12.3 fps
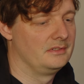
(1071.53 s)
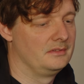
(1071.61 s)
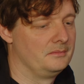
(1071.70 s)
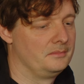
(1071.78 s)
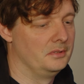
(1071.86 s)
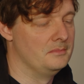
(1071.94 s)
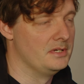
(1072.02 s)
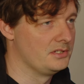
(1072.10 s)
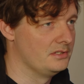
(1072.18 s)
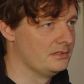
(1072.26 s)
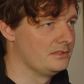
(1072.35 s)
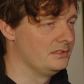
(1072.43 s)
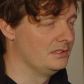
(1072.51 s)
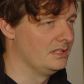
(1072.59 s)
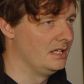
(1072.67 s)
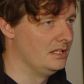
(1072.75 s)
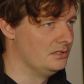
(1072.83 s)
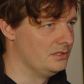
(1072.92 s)
permissions to
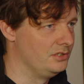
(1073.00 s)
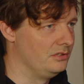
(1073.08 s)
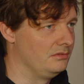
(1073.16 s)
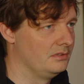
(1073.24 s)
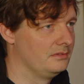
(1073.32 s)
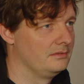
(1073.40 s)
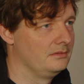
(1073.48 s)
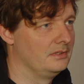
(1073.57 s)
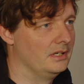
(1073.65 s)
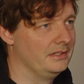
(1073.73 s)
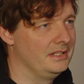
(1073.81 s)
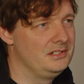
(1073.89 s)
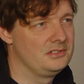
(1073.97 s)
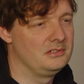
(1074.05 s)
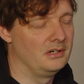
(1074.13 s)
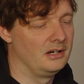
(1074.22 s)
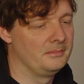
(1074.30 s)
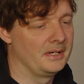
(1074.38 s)
Intune. And Intune
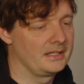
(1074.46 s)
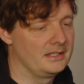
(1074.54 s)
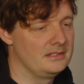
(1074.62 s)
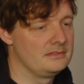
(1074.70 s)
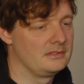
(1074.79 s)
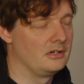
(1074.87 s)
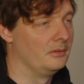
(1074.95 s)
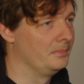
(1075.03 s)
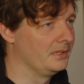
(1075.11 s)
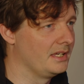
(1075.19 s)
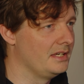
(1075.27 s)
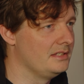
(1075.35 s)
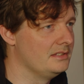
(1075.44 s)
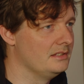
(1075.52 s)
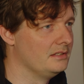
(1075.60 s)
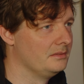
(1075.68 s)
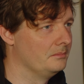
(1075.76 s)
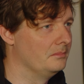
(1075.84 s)
RBAC is complicated.
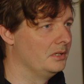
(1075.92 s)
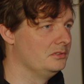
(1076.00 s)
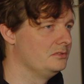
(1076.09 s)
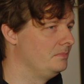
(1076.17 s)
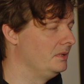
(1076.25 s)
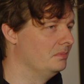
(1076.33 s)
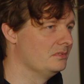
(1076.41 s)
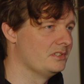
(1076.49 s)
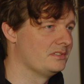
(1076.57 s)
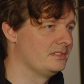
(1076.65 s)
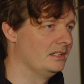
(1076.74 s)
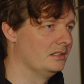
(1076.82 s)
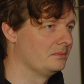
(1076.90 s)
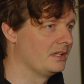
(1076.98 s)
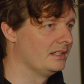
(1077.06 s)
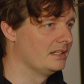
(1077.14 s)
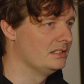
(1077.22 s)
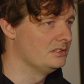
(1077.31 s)
Most people just end up
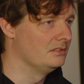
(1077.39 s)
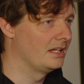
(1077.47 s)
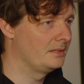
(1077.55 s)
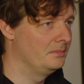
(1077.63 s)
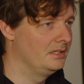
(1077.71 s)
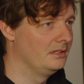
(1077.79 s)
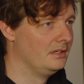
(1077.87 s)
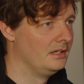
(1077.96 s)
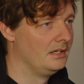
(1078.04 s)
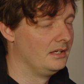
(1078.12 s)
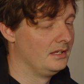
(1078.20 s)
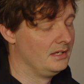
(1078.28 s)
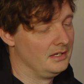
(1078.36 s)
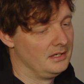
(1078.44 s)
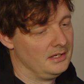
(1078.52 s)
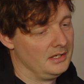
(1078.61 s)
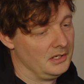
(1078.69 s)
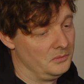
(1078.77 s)
getting Intune admin,
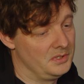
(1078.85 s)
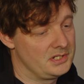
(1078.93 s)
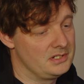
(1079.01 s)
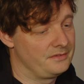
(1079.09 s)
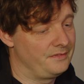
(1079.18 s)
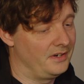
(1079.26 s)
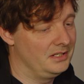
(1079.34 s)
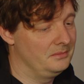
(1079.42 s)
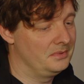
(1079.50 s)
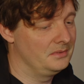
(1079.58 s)
which is fine, but